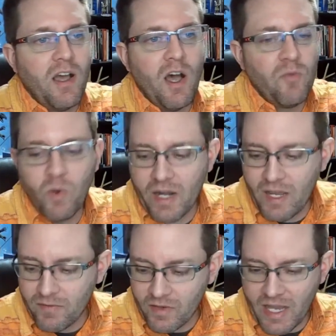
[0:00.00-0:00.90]
of
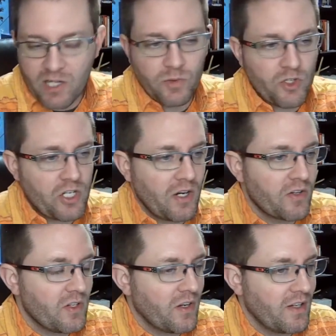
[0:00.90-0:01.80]
whatever the actual
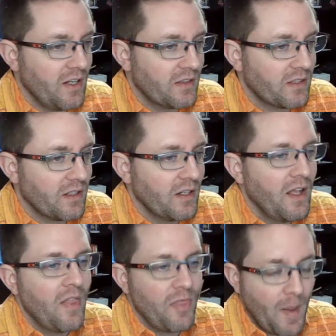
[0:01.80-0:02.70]
shares are that are out there.
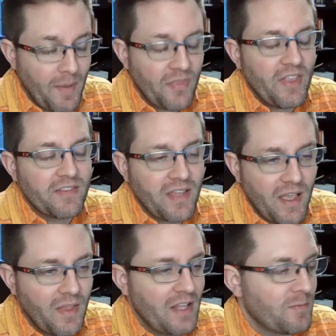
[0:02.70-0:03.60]
I bet that's
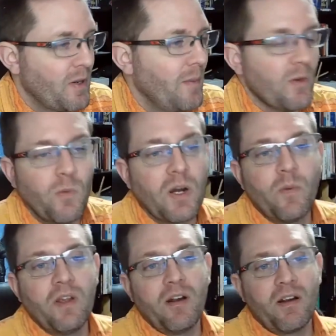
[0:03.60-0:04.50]
that's probably where
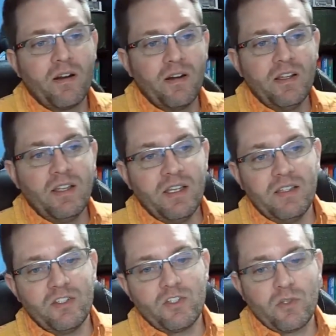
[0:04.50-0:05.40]
we are
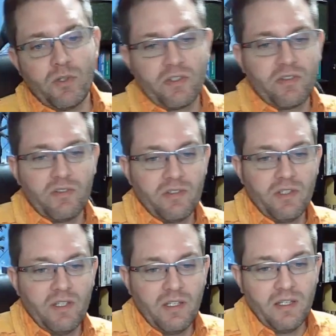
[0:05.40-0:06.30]
in these shorts.
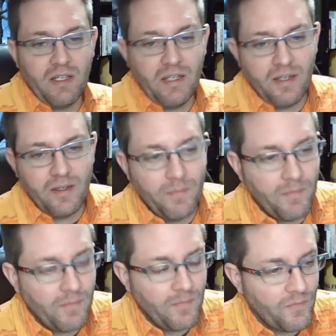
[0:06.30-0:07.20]
Um,
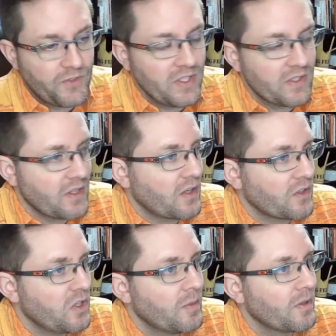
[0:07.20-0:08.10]
since
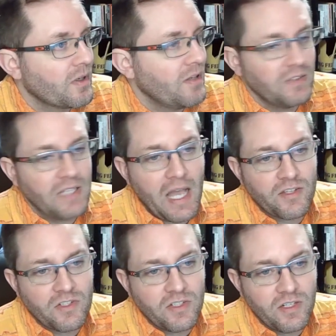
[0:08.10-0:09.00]
October of
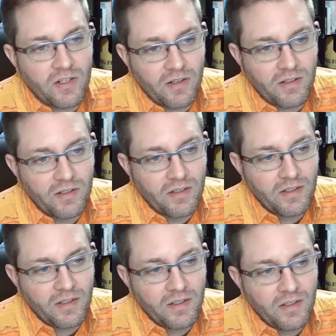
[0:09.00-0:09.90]
last year,
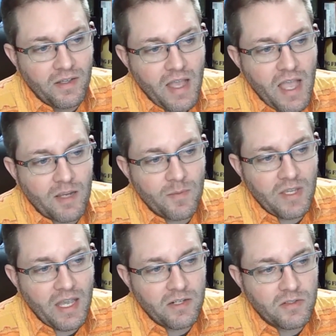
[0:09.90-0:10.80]

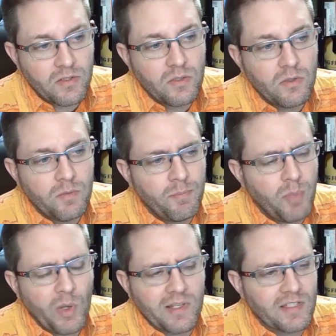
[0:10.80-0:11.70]
Acme had two
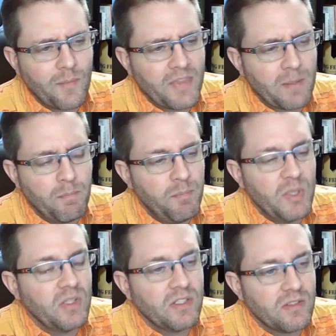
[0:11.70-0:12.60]
point something
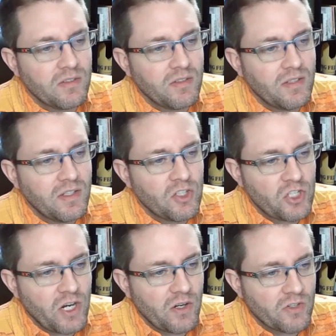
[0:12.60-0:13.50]
billion
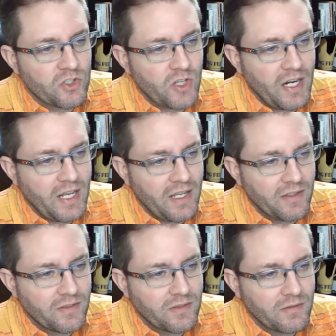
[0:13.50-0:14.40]
shares trade
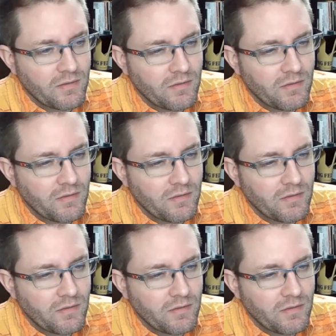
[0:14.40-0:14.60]
hands.